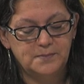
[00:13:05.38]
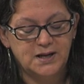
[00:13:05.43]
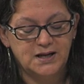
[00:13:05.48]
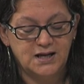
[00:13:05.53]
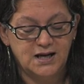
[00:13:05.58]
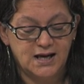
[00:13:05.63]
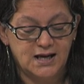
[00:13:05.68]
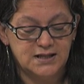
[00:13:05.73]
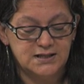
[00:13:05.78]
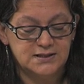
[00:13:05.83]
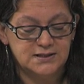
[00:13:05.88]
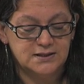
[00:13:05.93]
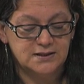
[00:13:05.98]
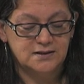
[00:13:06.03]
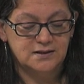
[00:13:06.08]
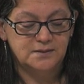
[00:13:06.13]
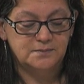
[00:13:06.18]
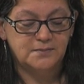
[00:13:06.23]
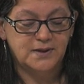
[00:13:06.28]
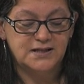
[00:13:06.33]
my gut,
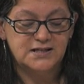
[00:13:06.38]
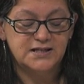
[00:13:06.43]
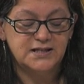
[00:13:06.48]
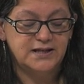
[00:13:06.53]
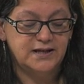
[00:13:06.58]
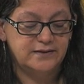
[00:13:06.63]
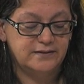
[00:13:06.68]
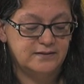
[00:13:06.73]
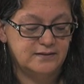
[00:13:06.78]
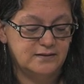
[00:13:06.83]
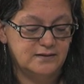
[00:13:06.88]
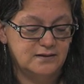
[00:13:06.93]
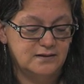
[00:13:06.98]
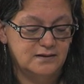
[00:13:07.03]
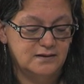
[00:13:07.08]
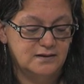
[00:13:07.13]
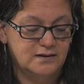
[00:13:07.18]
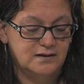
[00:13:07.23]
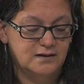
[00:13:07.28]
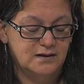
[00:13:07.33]
my teeth.
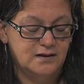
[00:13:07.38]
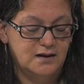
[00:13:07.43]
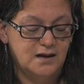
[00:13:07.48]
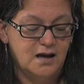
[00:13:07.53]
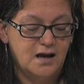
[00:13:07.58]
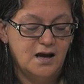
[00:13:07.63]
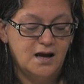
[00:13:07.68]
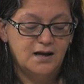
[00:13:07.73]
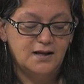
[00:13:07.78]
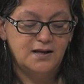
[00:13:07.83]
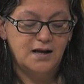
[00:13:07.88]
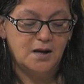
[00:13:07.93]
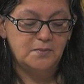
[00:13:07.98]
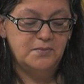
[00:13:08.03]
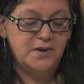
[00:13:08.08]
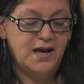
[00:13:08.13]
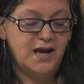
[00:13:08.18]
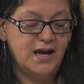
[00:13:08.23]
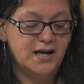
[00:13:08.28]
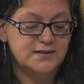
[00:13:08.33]

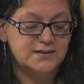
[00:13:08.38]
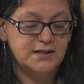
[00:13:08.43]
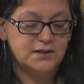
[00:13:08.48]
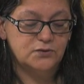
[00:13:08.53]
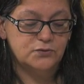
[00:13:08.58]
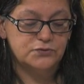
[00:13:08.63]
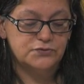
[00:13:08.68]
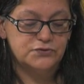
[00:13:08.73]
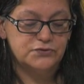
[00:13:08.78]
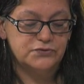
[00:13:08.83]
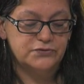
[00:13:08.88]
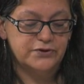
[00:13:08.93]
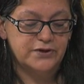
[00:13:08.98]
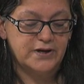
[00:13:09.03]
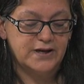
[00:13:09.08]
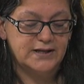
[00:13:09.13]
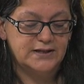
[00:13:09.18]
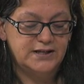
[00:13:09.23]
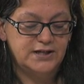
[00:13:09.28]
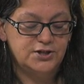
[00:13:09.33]
Name
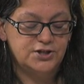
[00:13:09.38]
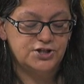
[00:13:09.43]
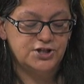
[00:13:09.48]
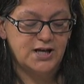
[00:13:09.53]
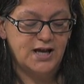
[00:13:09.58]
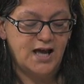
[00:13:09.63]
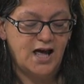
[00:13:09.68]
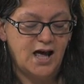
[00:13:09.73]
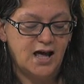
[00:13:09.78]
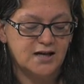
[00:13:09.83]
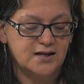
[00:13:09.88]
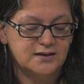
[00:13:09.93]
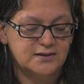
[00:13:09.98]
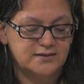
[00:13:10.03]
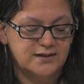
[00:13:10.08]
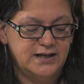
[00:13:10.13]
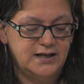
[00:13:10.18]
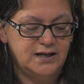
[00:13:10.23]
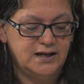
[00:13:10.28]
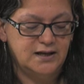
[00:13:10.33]
sikosura niche
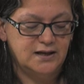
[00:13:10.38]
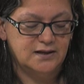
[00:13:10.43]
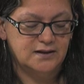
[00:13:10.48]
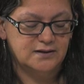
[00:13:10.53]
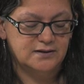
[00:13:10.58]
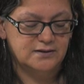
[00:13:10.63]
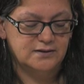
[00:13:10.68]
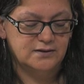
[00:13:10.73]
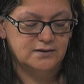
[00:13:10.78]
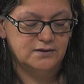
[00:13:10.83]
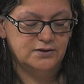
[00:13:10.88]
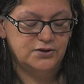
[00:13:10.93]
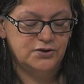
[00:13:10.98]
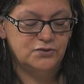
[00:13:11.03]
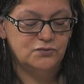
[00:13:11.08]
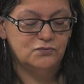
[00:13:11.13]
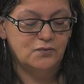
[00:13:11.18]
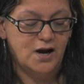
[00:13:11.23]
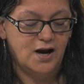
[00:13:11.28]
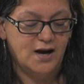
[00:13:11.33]
akhi,
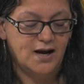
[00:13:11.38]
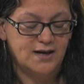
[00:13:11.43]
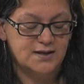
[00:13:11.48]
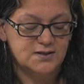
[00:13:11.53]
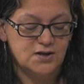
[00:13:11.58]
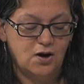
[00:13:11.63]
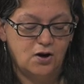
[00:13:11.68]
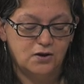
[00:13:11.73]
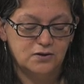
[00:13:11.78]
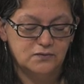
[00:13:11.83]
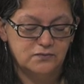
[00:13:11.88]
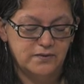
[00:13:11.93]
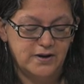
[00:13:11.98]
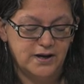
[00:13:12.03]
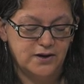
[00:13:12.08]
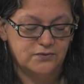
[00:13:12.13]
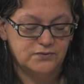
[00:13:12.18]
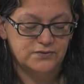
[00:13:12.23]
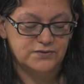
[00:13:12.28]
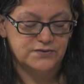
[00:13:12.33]
you rise all
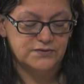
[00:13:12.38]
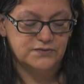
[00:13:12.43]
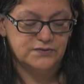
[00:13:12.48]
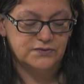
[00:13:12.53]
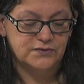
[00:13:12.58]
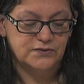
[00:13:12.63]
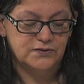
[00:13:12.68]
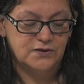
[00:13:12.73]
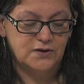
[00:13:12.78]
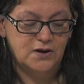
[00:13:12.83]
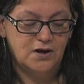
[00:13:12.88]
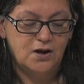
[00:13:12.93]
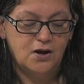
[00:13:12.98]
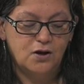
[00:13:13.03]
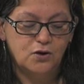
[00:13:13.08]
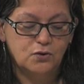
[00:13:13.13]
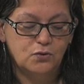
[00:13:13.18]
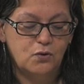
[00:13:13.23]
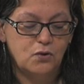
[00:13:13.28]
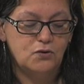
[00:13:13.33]
around.
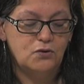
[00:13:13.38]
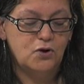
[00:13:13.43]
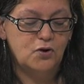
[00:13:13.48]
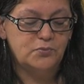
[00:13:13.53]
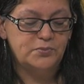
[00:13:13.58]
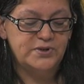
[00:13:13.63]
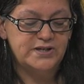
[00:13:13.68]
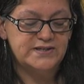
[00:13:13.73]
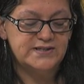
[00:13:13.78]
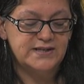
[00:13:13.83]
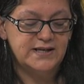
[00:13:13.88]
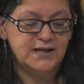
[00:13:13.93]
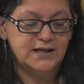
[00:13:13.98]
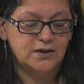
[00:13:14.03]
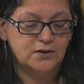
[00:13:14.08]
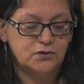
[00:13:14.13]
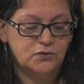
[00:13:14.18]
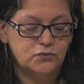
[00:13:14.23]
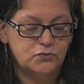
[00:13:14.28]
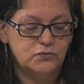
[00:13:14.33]
Kolo
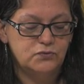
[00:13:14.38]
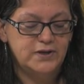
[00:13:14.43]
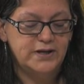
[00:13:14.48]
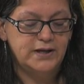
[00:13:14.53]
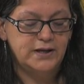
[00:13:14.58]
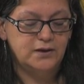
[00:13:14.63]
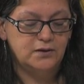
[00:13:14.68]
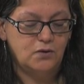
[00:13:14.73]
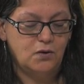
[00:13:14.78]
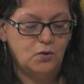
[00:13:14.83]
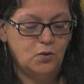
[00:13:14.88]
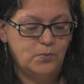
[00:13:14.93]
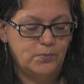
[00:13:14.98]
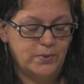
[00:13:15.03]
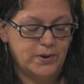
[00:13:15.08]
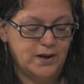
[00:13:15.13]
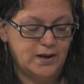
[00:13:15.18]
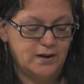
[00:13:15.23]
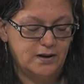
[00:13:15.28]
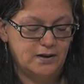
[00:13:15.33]
pisik hudin
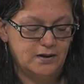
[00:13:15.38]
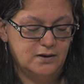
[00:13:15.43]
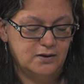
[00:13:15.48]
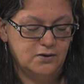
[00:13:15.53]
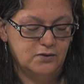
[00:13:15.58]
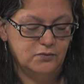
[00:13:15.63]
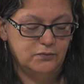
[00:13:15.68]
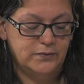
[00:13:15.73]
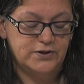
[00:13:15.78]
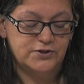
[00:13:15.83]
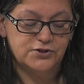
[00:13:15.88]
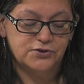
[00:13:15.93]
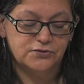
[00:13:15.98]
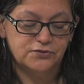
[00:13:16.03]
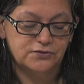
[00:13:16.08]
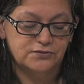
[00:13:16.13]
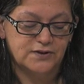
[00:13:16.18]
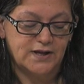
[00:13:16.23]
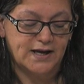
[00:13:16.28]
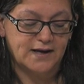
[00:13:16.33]
opa,
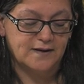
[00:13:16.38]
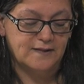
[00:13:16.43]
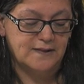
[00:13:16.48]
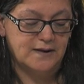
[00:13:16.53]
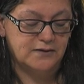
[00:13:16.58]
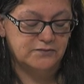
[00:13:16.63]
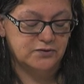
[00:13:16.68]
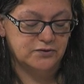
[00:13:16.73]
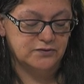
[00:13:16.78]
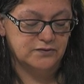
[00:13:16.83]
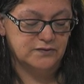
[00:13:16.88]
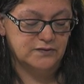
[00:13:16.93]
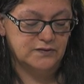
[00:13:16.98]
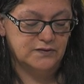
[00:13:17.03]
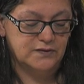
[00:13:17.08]
return like a lover.